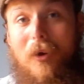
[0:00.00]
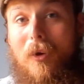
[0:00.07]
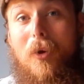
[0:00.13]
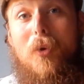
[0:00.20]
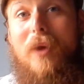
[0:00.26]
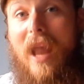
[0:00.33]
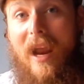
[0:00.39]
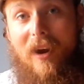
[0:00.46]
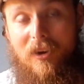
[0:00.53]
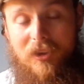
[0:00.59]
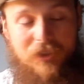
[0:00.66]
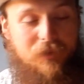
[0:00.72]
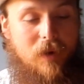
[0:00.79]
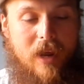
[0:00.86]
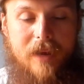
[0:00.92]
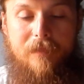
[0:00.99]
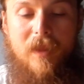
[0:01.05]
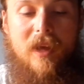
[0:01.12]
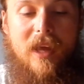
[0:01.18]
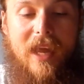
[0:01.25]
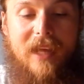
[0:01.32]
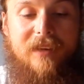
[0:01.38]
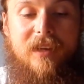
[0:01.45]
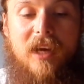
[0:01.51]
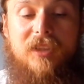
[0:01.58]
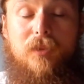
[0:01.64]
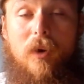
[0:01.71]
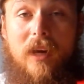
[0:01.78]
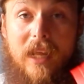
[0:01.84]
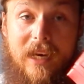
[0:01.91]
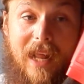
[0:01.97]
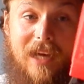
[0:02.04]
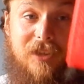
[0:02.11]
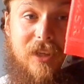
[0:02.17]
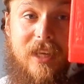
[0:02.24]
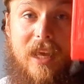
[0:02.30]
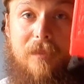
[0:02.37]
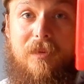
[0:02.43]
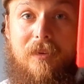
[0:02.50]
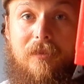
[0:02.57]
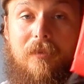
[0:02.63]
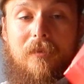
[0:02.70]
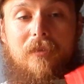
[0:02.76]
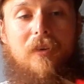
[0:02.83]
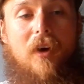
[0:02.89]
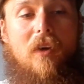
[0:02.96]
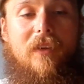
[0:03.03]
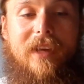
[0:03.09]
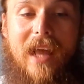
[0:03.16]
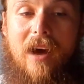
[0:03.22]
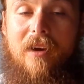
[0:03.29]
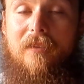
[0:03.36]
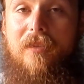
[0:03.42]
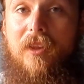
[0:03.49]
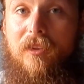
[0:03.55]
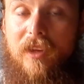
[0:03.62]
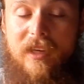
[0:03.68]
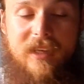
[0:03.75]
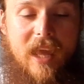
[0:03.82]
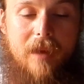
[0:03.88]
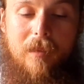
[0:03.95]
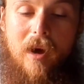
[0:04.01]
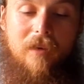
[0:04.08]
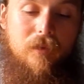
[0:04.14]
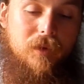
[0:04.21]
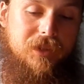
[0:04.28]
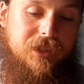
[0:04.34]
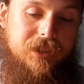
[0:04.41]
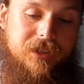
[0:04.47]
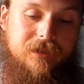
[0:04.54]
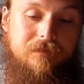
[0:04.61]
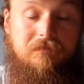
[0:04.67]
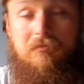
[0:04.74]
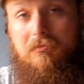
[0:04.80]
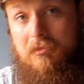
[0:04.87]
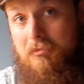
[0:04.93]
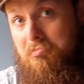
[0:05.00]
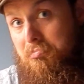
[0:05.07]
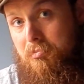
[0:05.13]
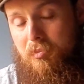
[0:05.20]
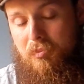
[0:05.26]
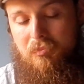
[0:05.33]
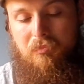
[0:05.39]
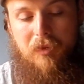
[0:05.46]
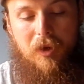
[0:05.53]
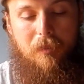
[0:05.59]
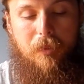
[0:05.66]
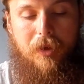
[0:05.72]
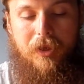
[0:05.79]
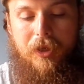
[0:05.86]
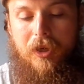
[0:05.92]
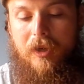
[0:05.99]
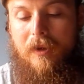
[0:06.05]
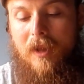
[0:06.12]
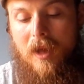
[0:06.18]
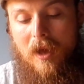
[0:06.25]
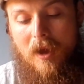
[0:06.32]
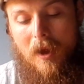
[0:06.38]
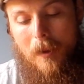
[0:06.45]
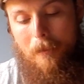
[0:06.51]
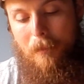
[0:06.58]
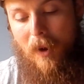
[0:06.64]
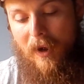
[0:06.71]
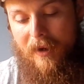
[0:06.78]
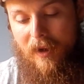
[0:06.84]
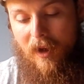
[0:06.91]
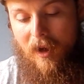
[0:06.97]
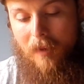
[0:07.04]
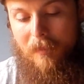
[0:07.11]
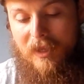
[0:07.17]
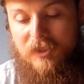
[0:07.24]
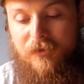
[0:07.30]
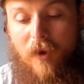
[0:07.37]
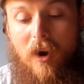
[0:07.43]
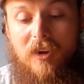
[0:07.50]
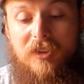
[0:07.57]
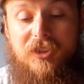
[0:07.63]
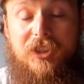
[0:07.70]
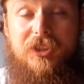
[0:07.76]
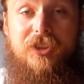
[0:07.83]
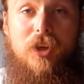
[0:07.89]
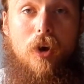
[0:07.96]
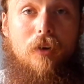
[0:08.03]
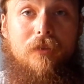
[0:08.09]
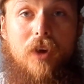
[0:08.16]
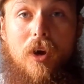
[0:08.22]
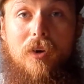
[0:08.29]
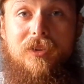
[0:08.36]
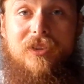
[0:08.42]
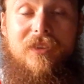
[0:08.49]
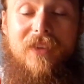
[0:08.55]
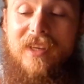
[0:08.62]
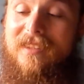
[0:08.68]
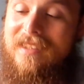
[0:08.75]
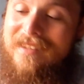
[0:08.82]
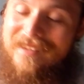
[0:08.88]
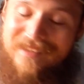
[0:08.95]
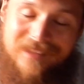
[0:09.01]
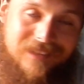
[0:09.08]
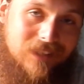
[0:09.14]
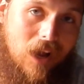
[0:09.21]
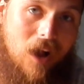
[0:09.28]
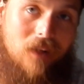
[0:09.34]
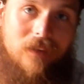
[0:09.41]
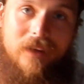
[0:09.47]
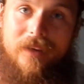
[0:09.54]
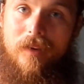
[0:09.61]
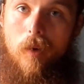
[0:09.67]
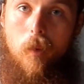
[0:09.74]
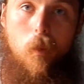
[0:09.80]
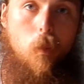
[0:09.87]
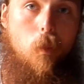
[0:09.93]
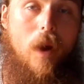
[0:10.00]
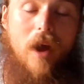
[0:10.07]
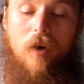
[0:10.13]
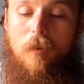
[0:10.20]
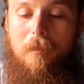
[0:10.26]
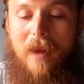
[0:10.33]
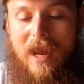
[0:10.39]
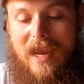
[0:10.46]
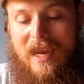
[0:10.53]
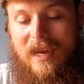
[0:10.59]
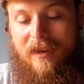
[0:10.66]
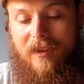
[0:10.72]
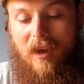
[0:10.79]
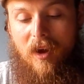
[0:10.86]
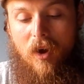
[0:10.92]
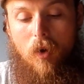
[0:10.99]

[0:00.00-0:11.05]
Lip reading: who cares, right? It does work, and it actually keeps it from falling out if the lid came off, which is pretty good. But as far as the stove goes, this is solid, well made,